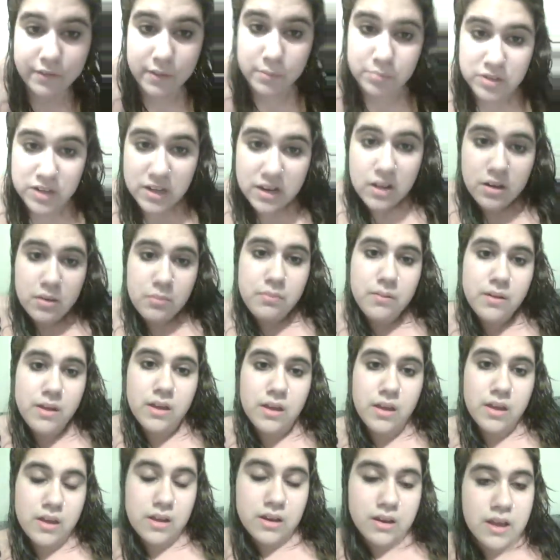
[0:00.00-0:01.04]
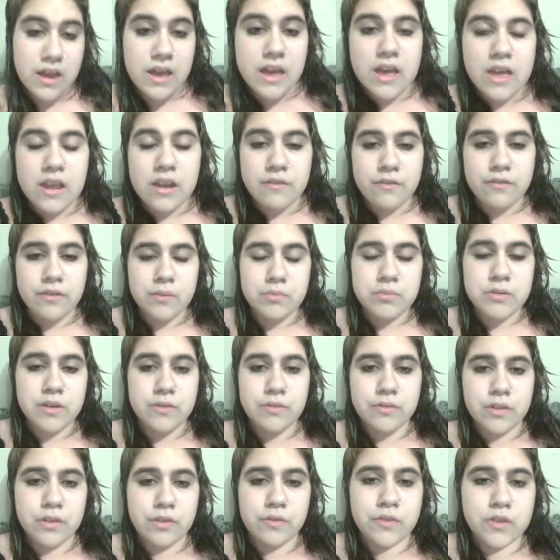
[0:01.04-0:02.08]
and I had it flipped up for the first
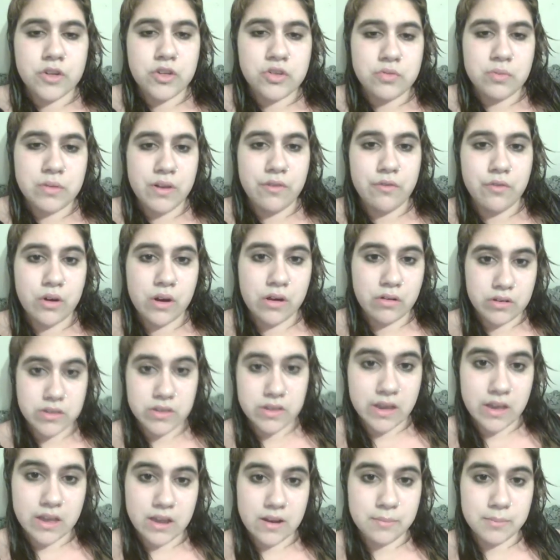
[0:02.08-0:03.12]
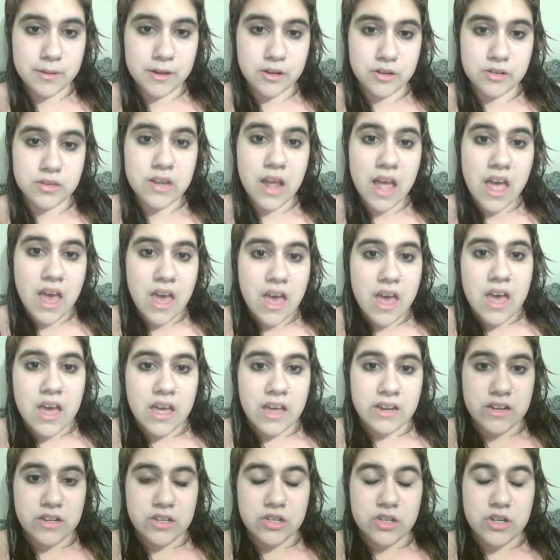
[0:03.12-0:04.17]
24 hours. I had it pierced, and it started to
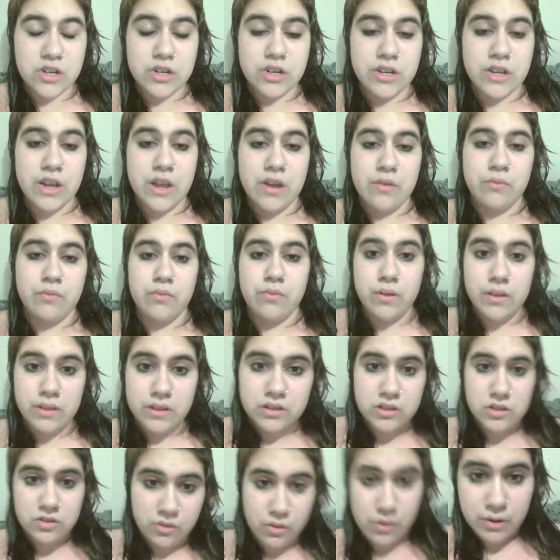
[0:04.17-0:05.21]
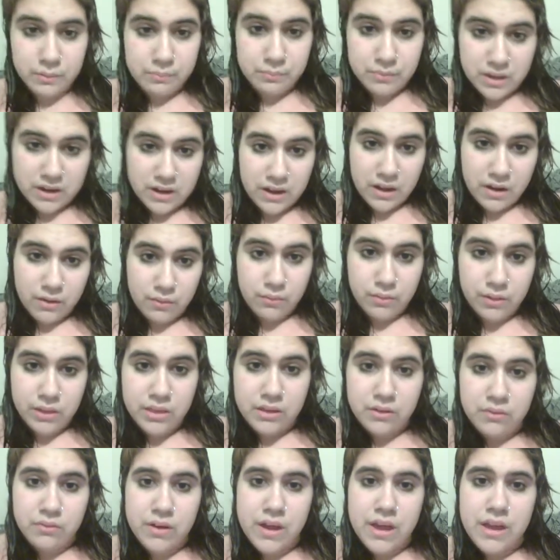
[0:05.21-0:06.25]
get really sore, and it got really red and
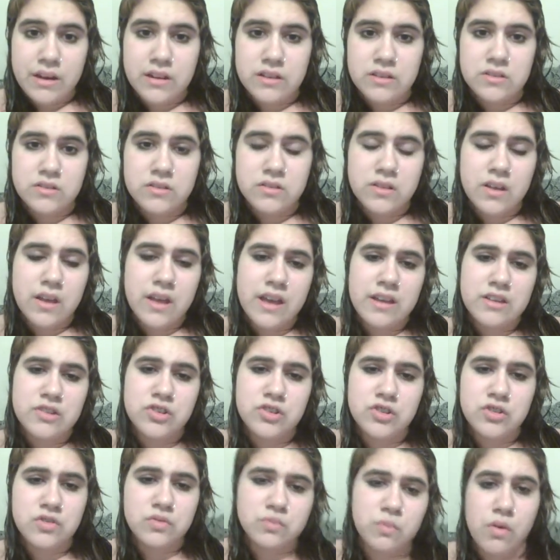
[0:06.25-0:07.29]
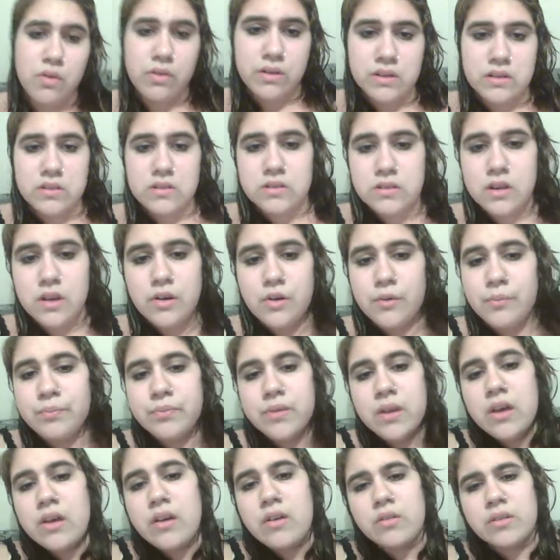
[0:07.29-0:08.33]
extra swollen. So, well, not
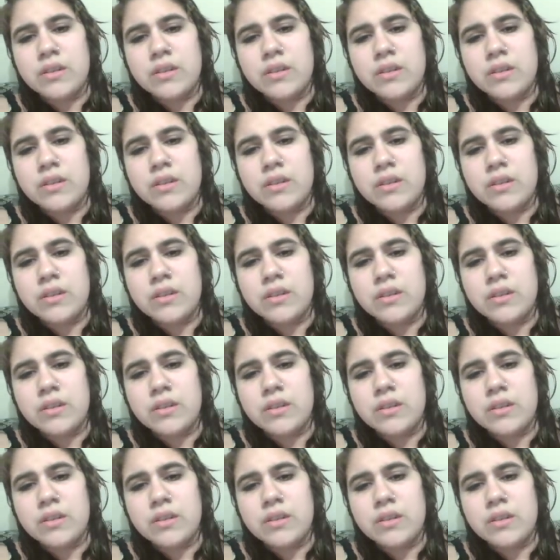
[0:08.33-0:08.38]
extra, like